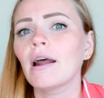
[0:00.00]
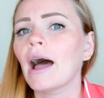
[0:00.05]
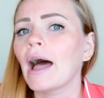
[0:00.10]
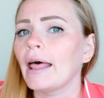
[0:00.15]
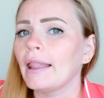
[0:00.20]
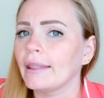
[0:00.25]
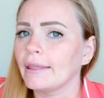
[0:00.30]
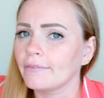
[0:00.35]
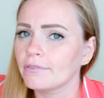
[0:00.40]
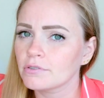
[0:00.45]
I
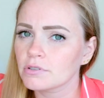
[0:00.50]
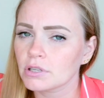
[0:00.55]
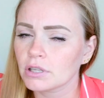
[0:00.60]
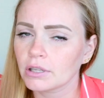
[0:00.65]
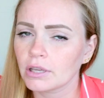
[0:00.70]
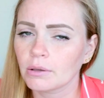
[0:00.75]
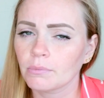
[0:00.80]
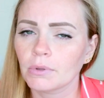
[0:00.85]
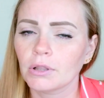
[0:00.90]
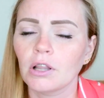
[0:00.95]
leave you the
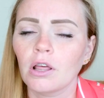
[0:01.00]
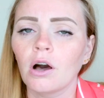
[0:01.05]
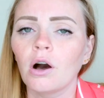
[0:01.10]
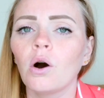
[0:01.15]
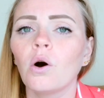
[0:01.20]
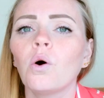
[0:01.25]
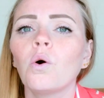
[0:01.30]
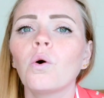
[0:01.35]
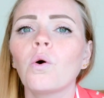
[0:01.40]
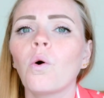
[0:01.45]
link
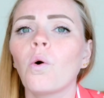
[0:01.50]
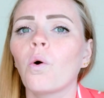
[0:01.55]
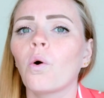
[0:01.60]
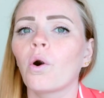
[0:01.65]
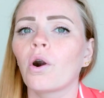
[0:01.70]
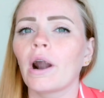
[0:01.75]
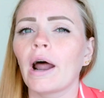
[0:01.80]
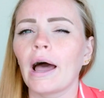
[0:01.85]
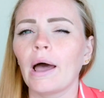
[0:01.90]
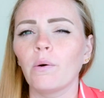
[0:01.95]
below,
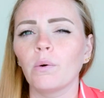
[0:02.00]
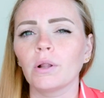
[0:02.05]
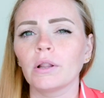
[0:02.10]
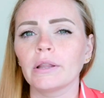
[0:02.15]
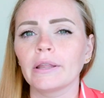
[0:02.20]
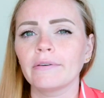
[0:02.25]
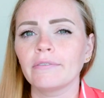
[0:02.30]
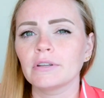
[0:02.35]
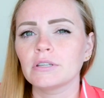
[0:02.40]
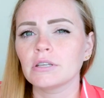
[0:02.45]
or I will
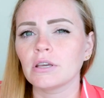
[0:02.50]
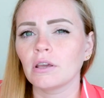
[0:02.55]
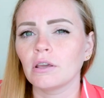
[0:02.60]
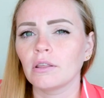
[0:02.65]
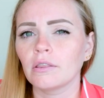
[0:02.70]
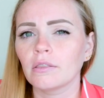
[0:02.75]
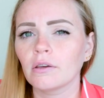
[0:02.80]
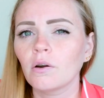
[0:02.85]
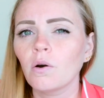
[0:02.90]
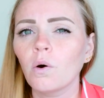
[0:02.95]
leave it
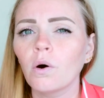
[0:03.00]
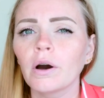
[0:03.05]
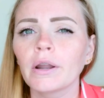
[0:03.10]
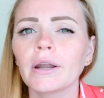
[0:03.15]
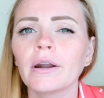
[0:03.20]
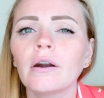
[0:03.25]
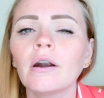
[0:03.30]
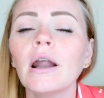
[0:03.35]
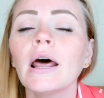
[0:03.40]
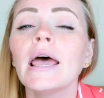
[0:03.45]
in the
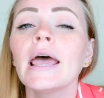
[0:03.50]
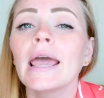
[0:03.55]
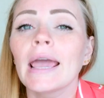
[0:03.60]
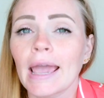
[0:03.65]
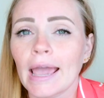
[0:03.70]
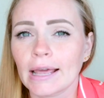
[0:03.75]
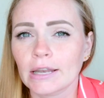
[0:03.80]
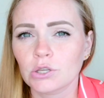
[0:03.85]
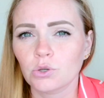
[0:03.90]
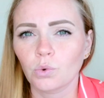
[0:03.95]
corner,
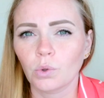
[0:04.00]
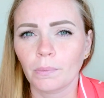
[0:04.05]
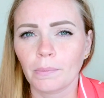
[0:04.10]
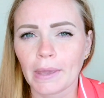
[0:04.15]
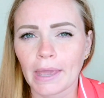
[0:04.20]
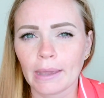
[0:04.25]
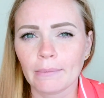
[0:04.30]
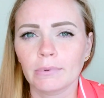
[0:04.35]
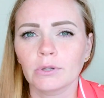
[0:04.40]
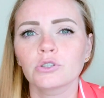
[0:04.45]
and you will
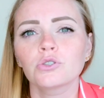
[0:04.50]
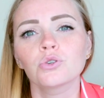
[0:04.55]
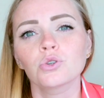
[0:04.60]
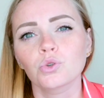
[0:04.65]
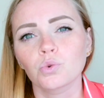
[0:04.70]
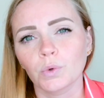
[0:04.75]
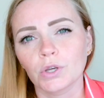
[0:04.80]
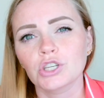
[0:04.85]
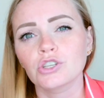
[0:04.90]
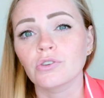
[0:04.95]
be able to
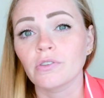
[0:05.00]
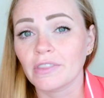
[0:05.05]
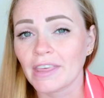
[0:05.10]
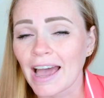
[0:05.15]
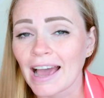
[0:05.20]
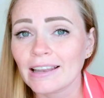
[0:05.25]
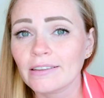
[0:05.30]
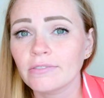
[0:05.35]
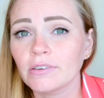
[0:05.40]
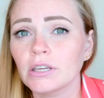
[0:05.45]
switch to
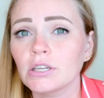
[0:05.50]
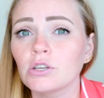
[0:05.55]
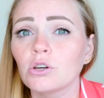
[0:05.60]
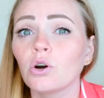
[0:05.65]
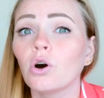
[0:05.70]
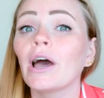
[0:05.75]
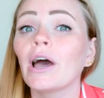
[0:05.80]
that video